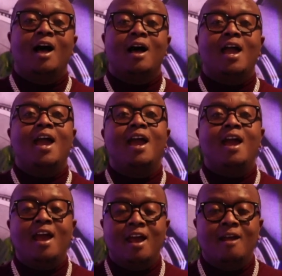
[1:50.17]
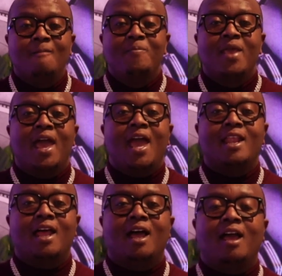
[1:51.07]
her
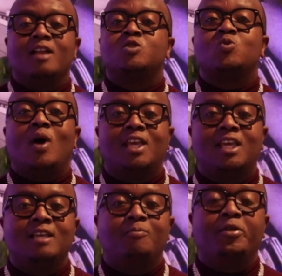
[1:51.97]
and Swanky.